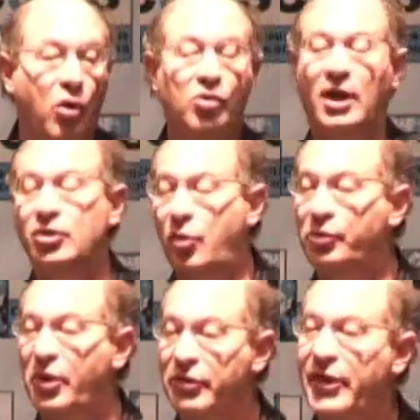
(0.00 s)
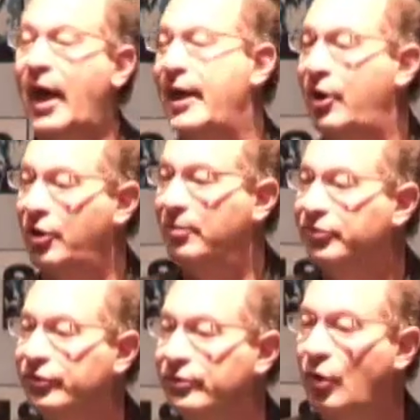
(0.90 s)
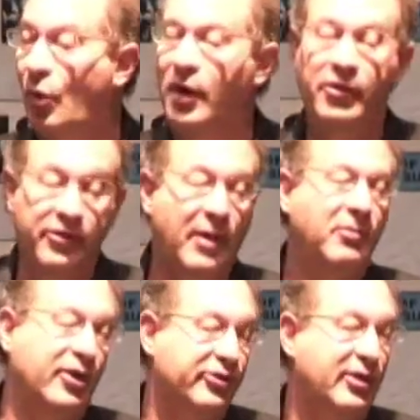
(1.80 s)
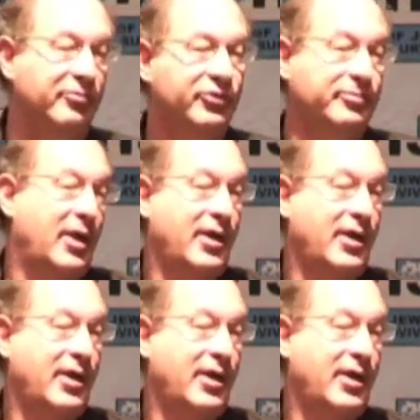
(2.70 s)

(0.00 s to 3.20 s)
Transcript: quote-unquote, the Arabs or the Muslims,